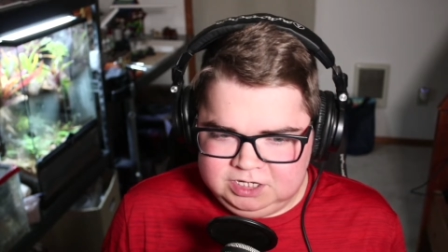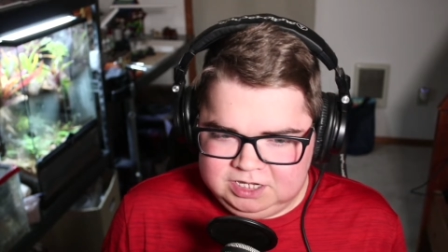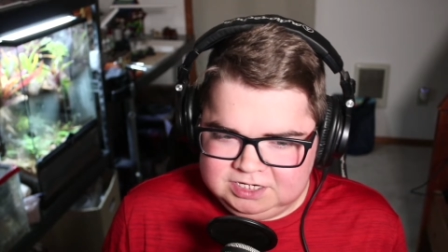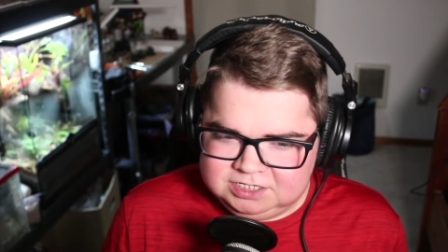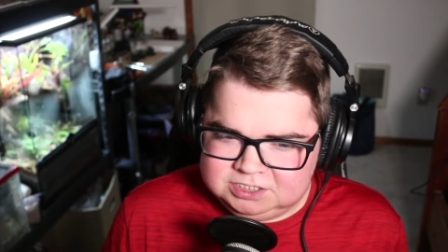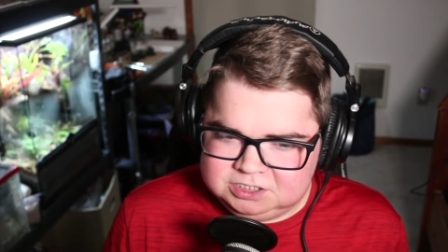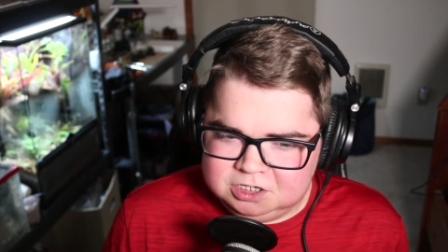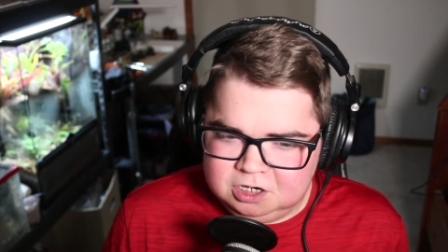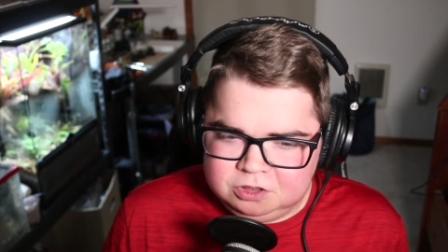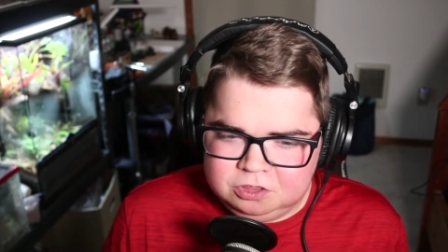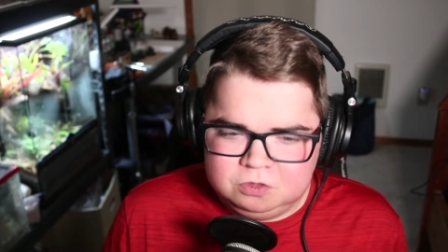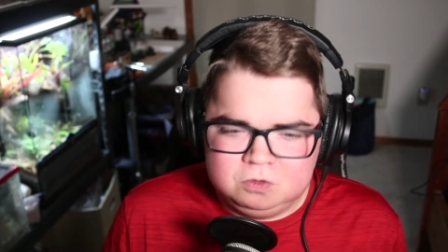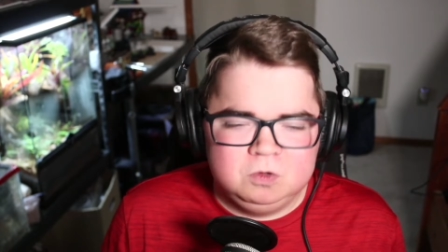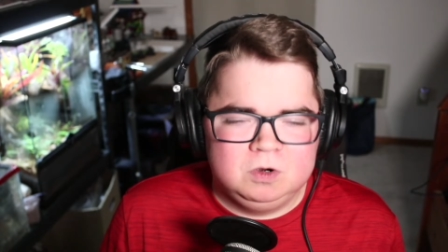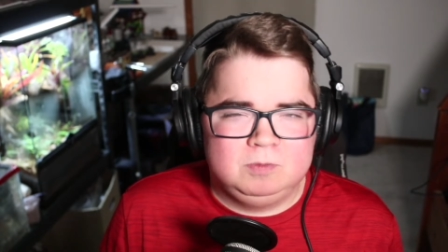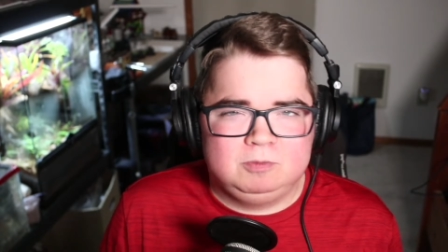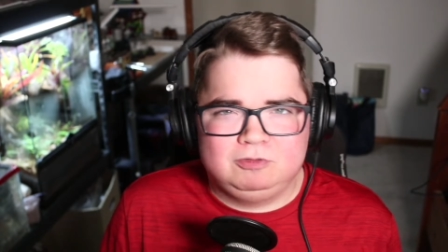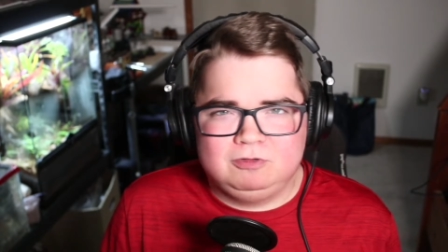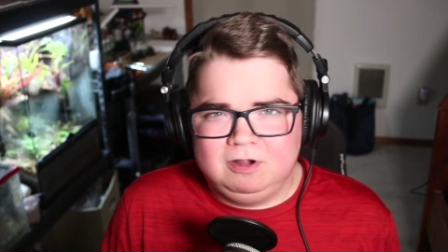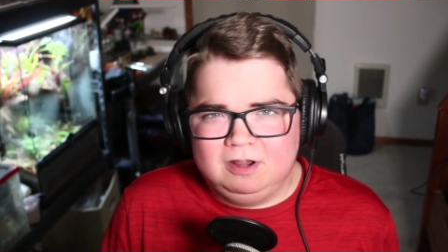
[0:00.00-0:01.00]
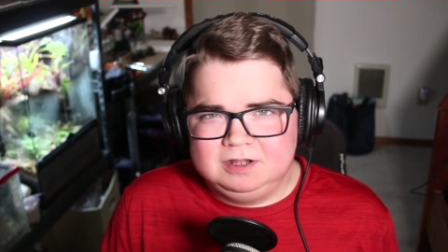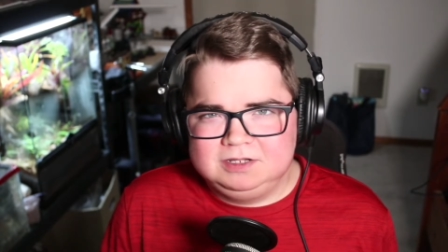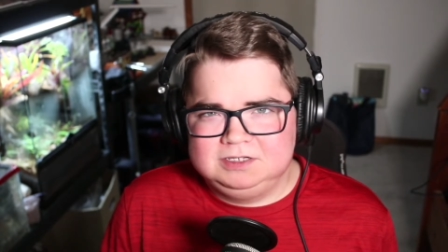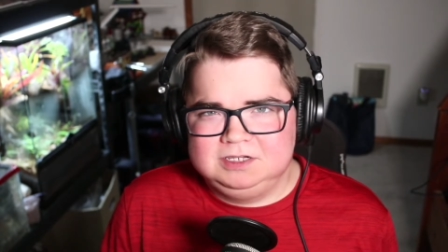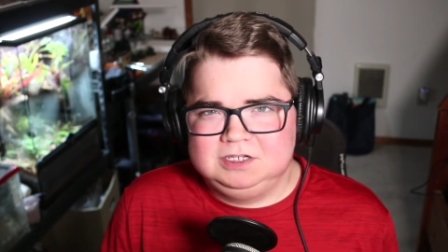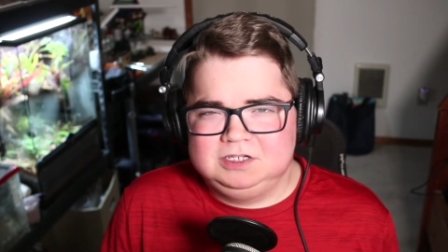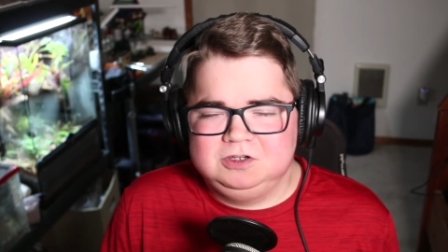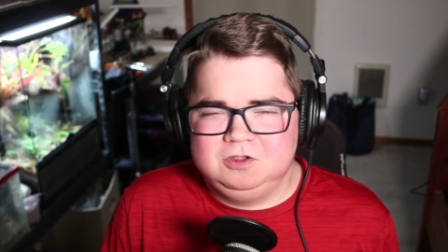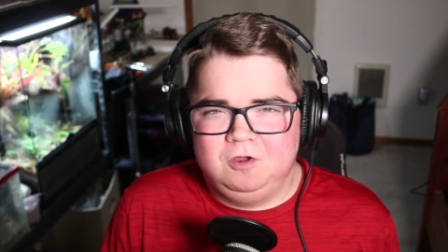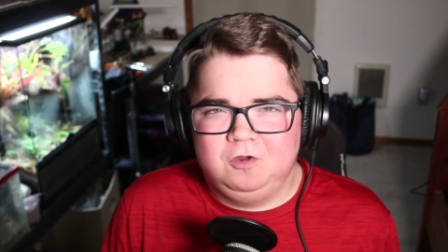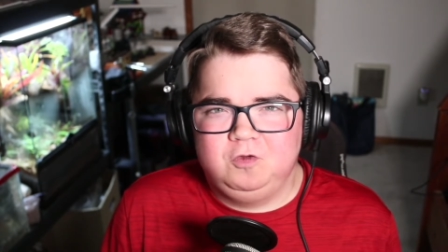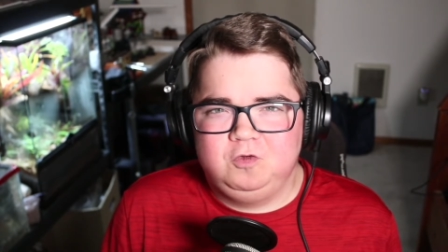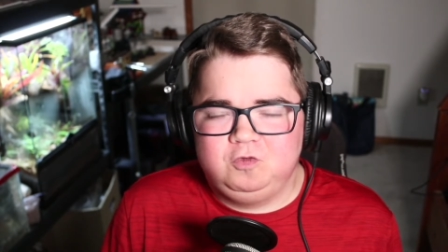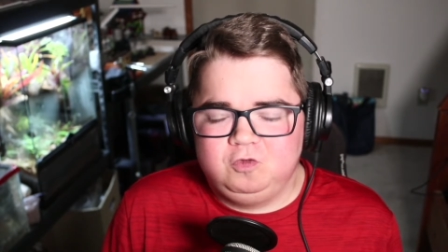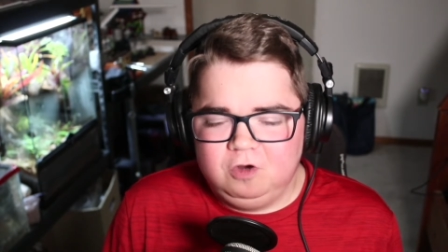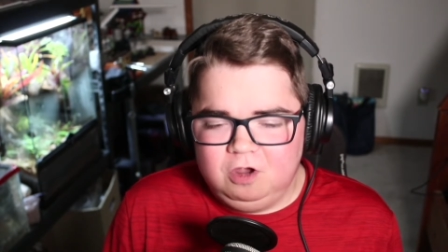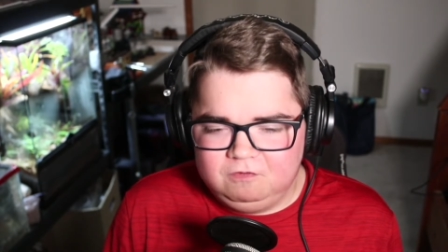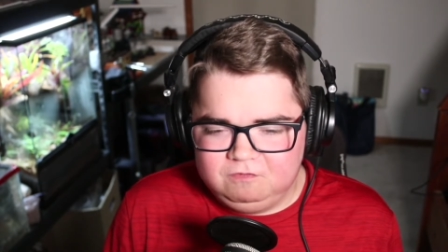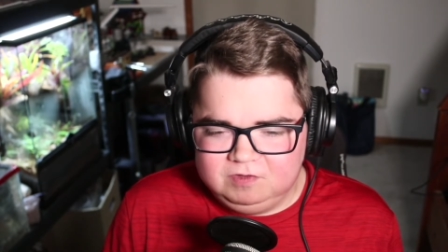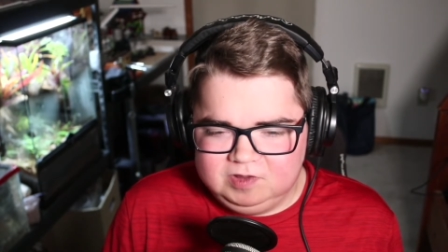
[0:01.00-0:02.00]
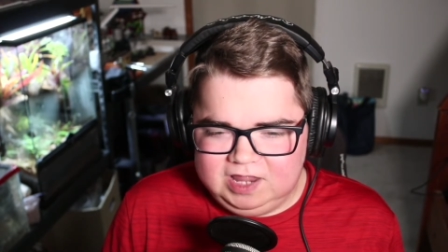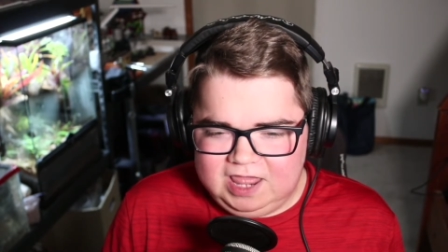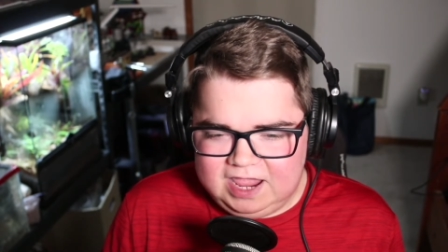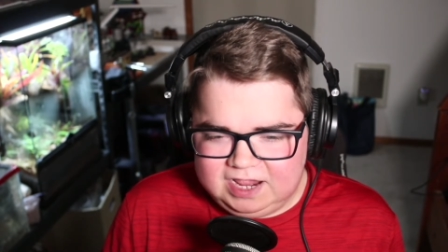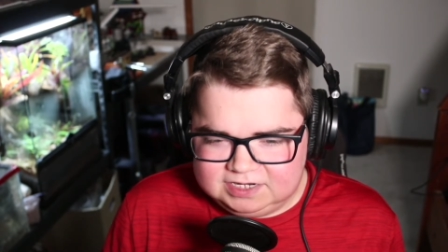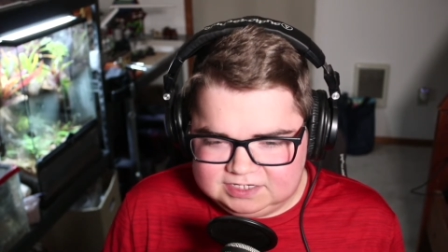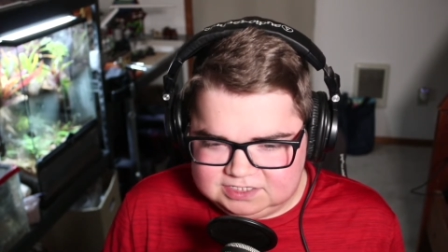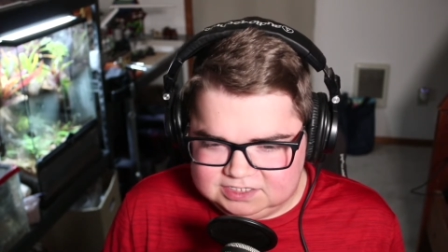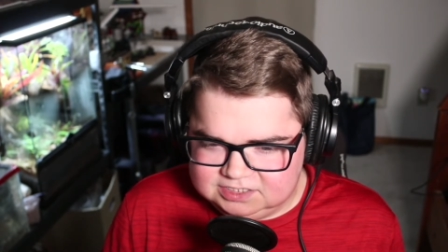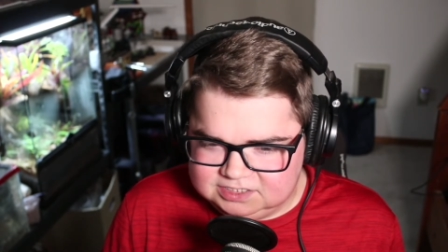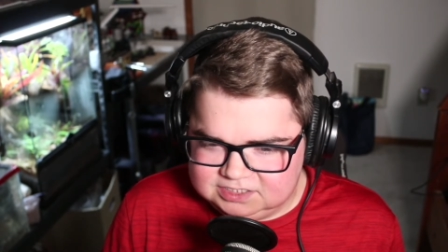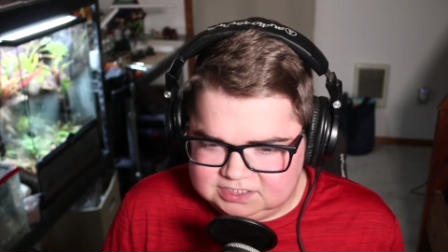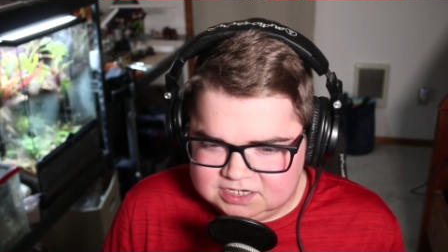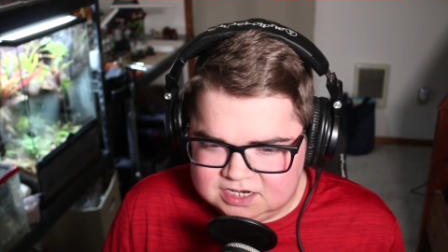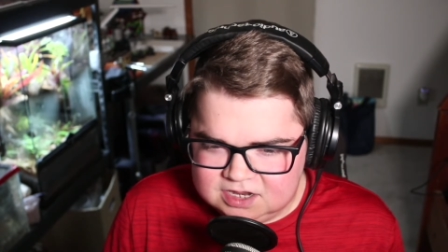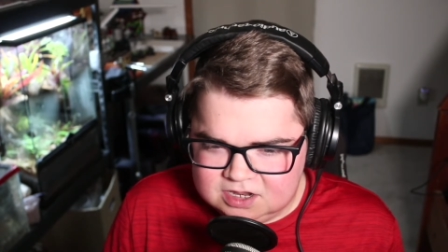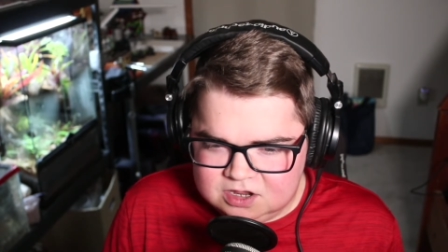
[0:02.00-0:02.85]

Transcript: It's done through a process called trophallaxis,